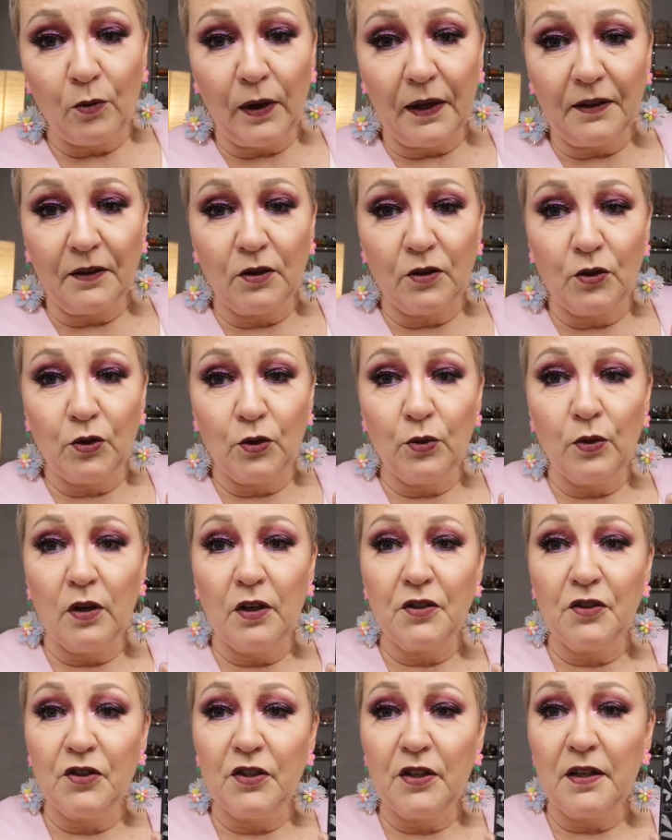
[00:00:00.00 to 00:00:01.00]
went to
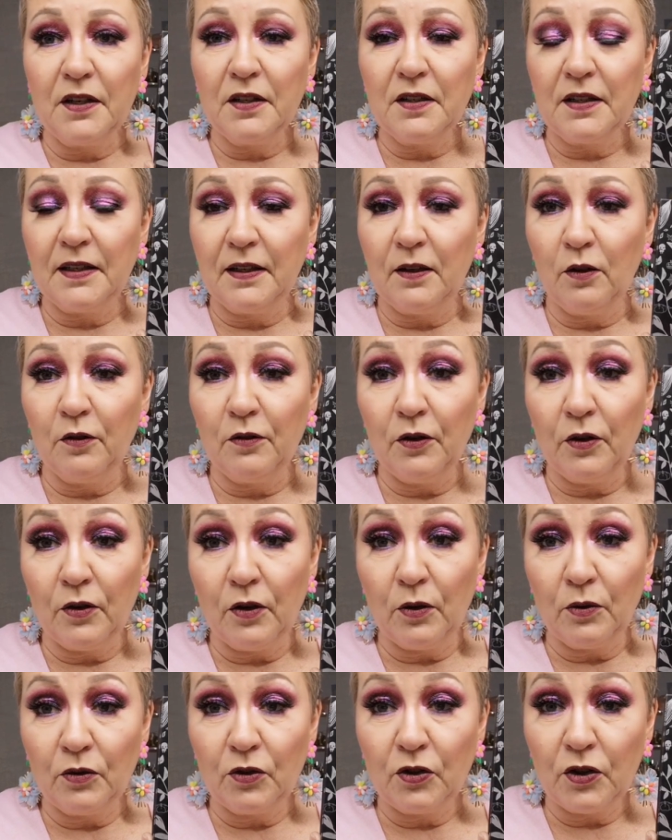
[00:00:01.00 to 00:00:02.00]
a charity of
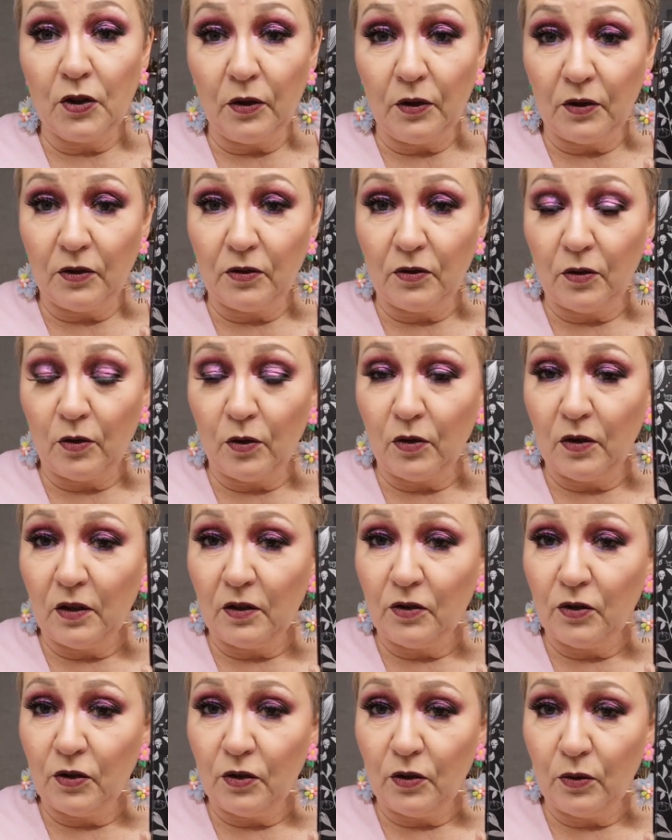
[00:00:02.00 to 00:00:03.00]
your own choice, so you
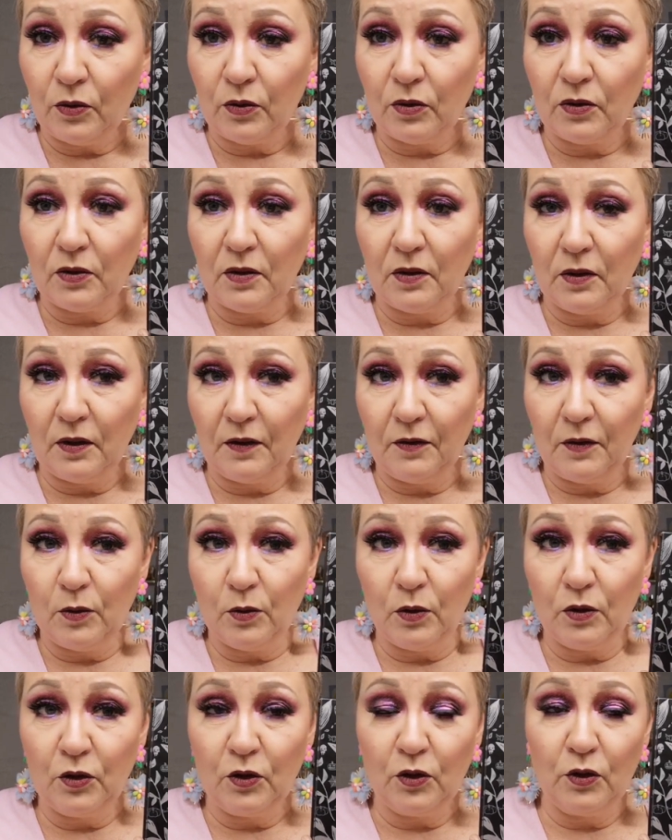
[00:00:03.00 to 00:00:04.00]
can choose if
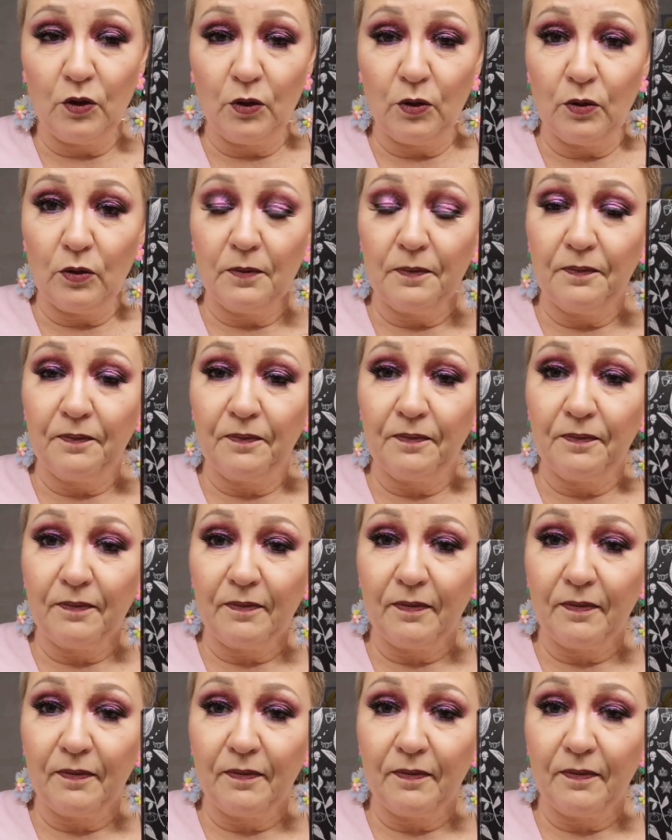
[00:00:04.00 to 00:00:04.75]
you want to